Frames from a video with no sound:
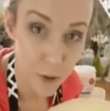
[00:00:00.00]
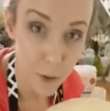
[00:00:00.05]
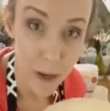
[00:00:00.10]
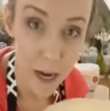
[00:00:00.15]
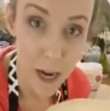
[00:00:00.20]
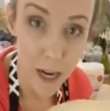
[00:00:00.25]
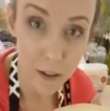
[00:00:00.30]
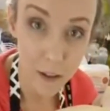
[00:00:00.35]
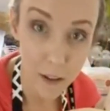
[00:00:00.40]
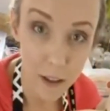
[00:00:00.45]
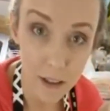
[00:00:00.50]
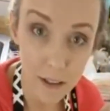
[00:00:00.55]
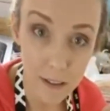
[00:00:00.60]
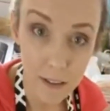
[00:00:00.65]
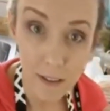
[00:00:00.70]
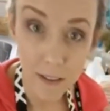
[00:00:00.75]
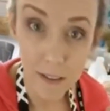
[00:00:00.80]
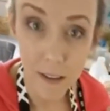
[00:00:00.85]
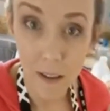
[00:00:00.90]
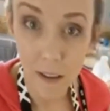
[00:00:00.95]
pie
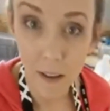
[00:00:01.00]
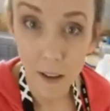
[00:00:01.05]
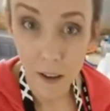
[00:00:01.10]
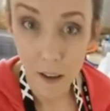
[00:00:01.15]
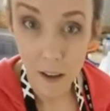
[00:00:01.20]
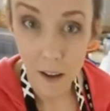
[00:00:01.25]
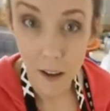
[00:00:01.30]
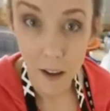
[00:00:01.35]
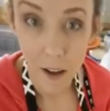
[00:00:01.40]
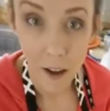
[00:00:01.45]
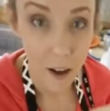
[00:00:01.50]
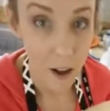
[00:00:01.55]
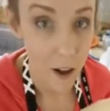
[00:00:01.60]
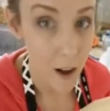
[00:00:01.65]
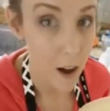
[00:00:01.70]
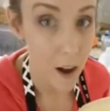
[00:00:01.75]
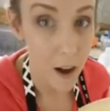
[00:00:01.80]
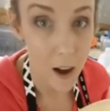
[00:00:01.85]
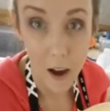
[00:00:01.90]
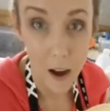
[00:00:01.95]
crust.
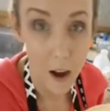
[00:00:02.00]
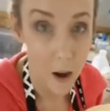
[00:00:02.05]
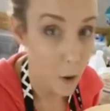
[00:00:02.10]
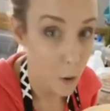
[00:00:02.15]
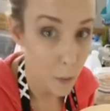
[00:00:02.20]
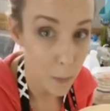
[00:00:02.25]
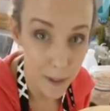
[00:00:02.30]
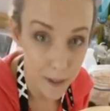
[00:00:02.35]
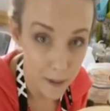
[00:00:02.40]
Oh my